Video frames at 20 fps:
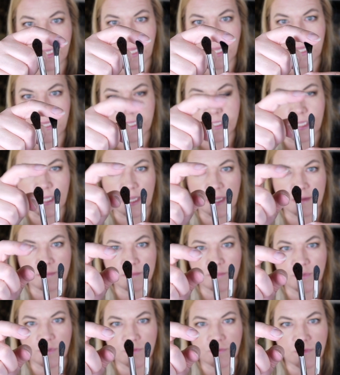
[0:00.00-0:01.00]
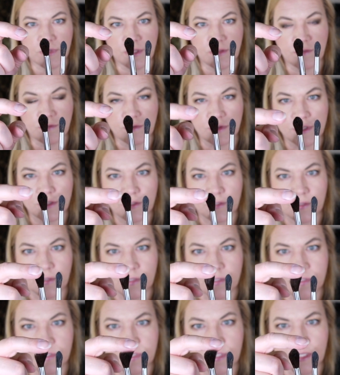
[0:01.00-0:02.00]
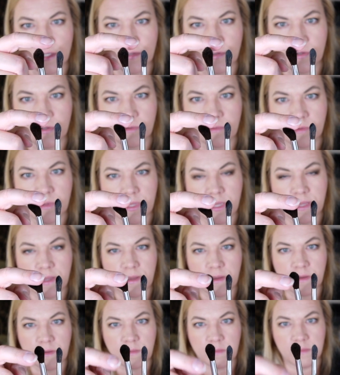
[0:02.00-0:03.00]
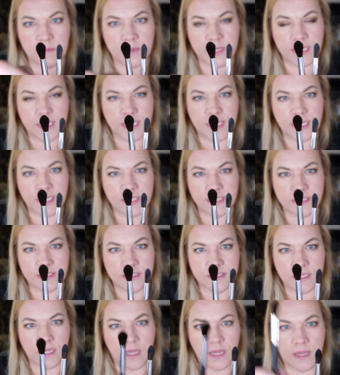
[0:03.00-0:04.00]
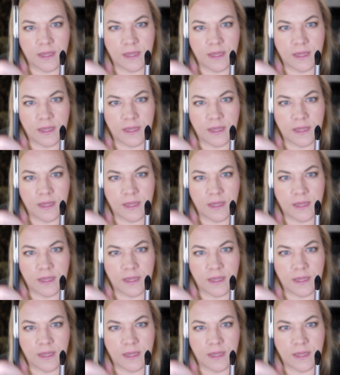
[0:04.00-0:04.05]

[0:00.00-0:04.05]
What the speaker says: like the M330, but it is